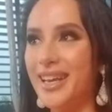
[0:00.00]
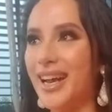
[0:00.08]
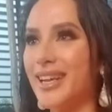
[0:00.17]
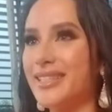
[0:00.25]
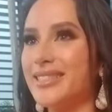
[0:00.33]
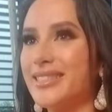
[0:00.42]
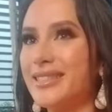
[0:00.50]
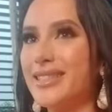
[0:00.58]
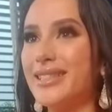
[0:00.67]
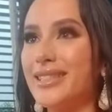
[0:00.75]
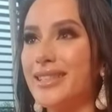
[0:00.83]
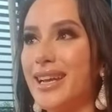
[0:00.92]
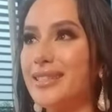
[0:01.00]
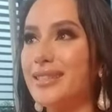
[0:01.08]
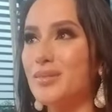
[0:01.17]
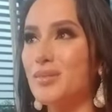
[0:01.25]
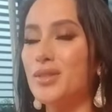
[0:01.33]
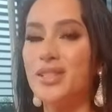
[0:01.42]
And
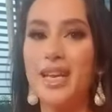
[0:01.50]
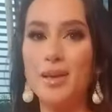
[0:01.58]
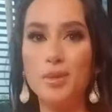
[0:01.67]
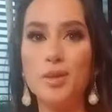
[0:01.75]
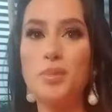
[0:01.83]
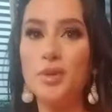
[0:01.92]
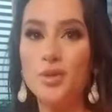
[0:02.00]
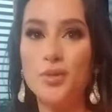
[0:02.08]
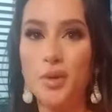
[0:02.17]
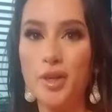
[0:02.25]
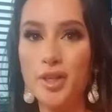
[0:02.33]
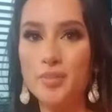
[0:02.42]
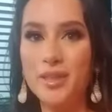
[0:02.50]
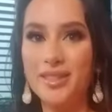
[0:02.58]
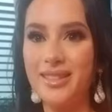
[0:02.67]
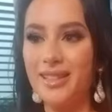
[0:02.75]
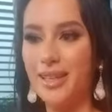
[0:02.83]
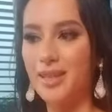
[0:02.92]
that wasn't able to push forward
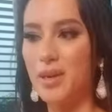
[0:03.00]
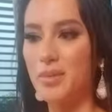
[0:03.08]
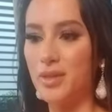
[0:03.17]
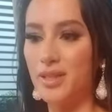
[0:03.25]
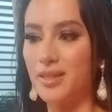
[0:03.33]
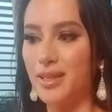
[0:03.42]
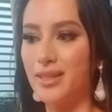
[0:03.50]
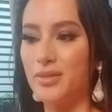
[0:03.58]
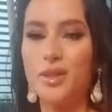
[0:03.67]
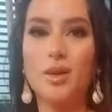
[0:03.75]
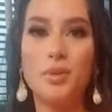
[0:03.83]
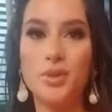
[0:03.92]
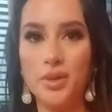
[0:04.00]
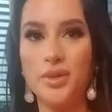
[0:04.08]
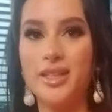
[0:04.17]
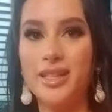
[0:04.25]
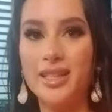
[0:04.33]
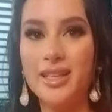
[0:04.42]
because I went with a different
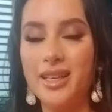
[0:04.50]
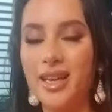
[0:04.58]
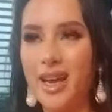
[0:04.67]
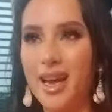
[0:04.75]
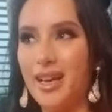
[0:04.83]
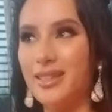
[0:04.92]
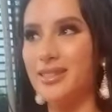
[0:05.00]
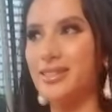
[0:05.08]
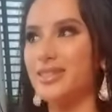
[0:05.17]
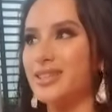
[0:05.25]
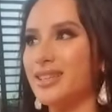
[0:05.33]
opportunity. And